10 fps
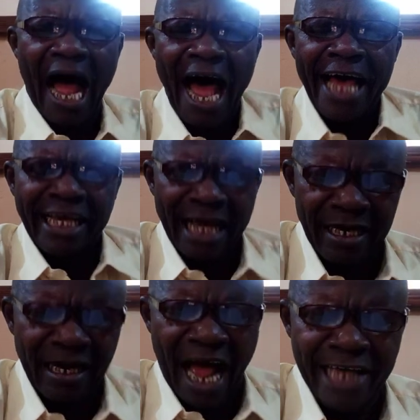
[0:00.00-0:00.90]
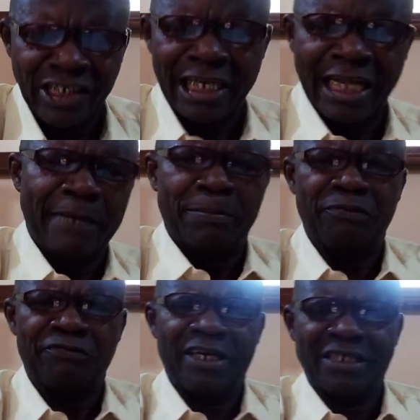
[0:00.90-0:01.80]
I I sleep,
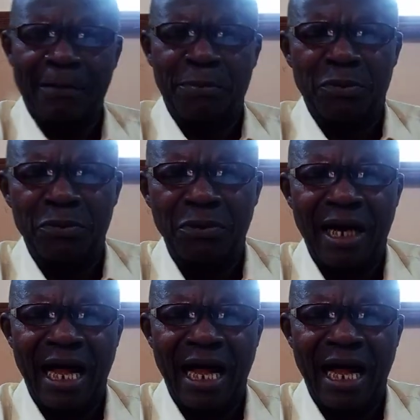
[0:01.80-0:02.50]
for example.